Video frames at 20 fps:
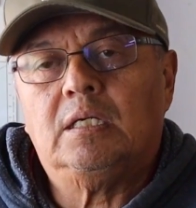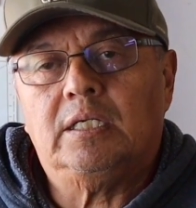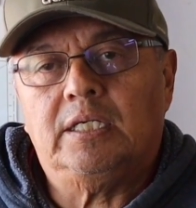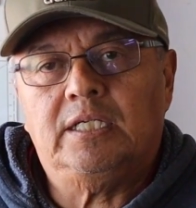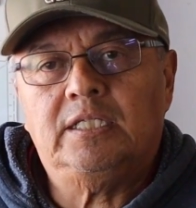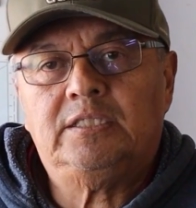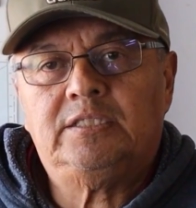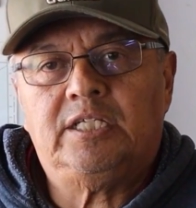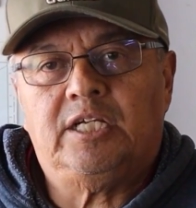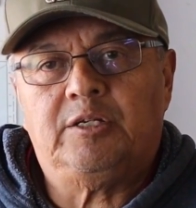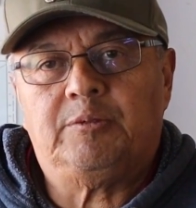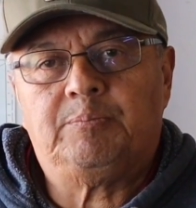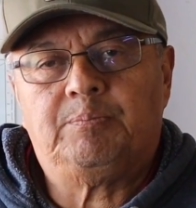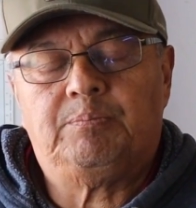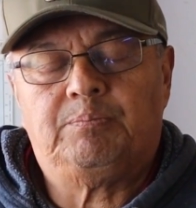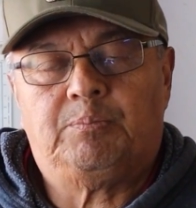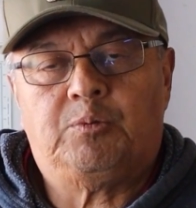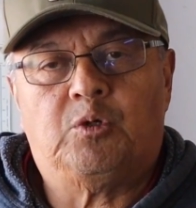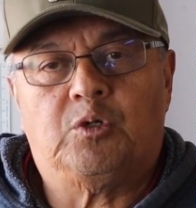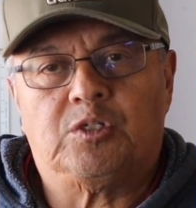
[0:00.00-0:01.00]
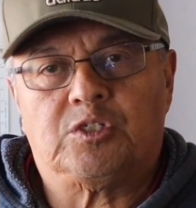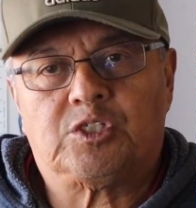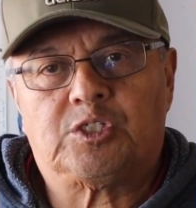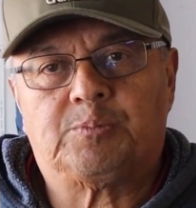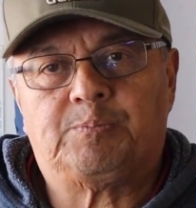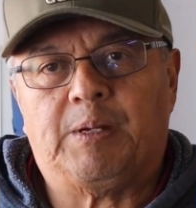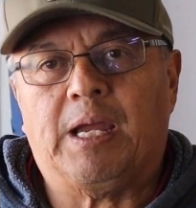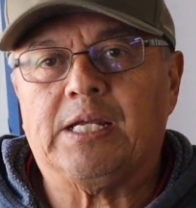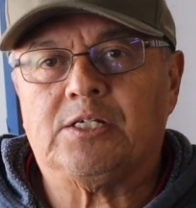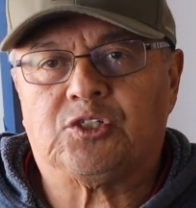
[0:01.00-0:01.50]
intake port
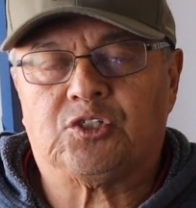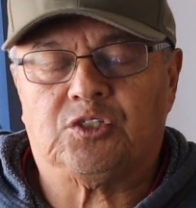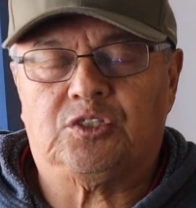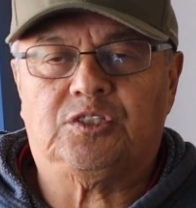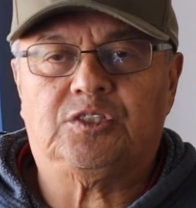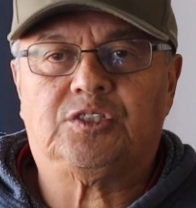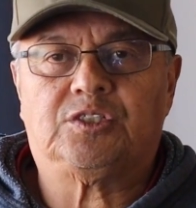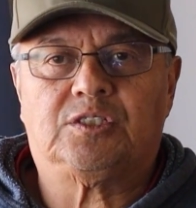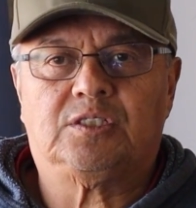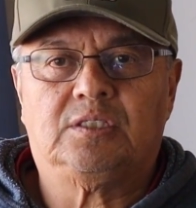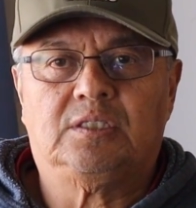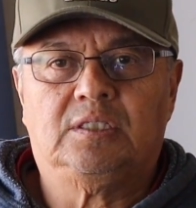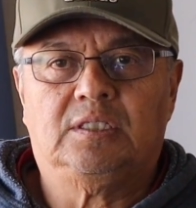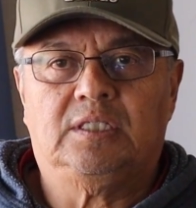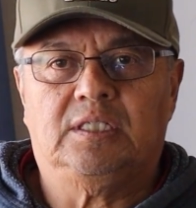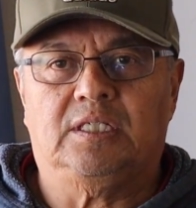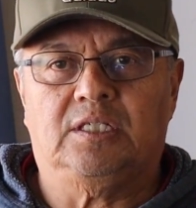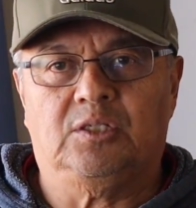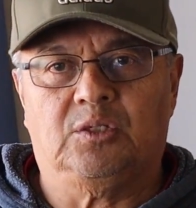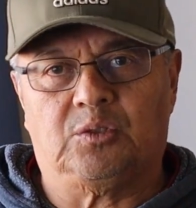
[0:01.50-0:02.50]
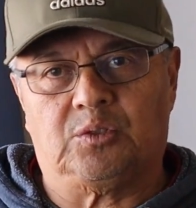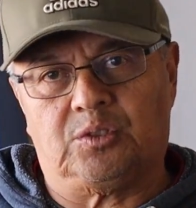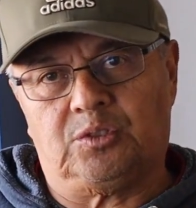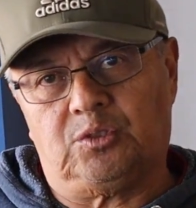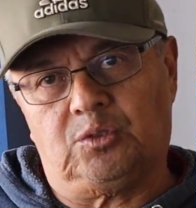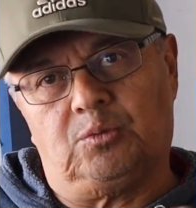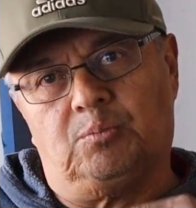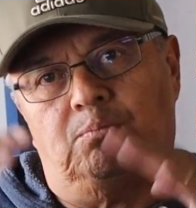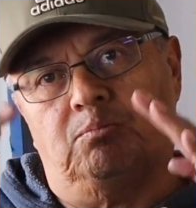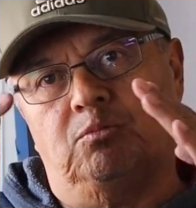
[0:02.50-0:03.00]
spacers in order
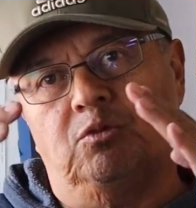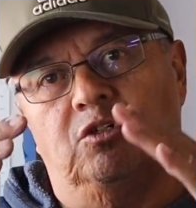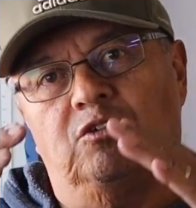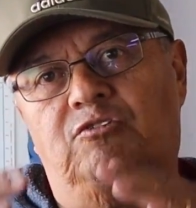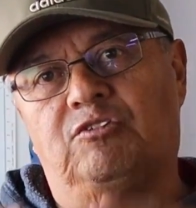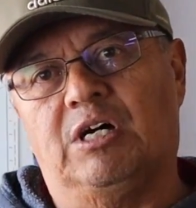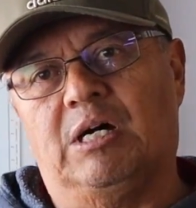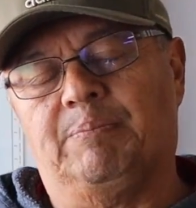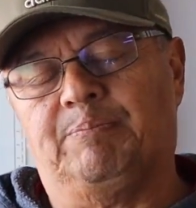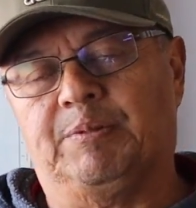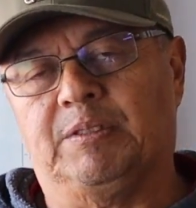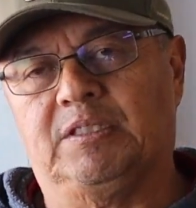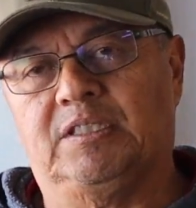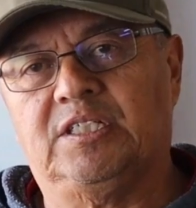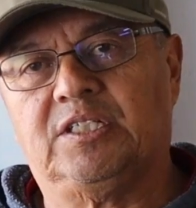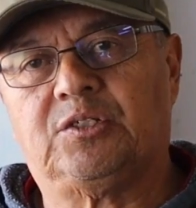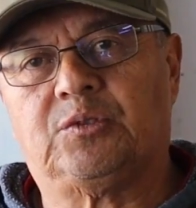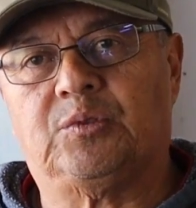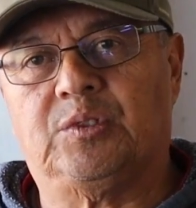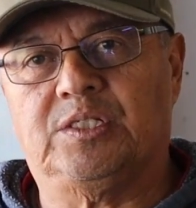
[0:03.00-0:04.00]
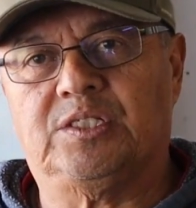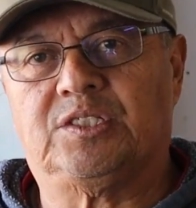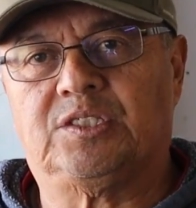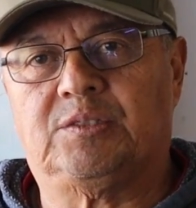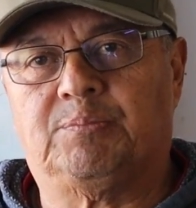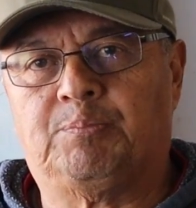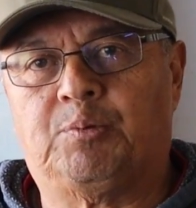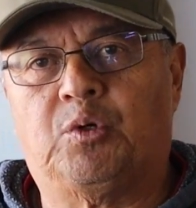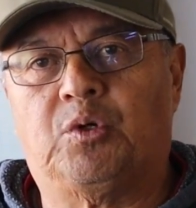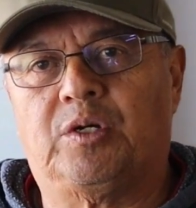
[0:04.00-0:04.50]
to move up and decrease
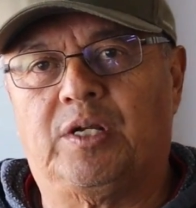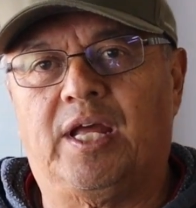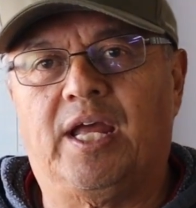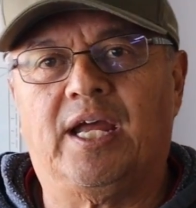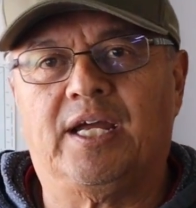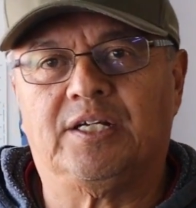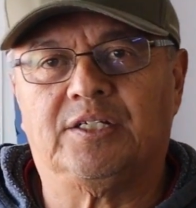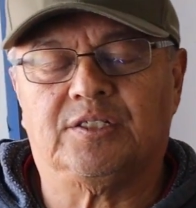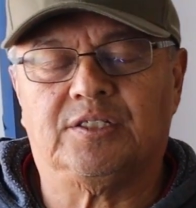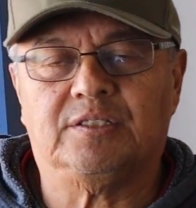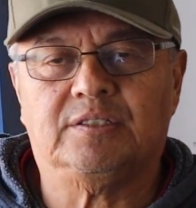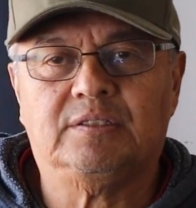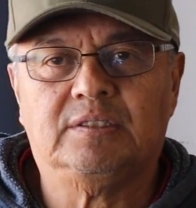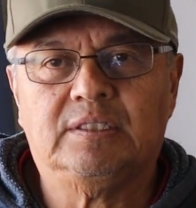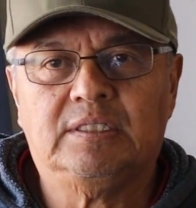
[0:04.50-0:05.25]
the port angle.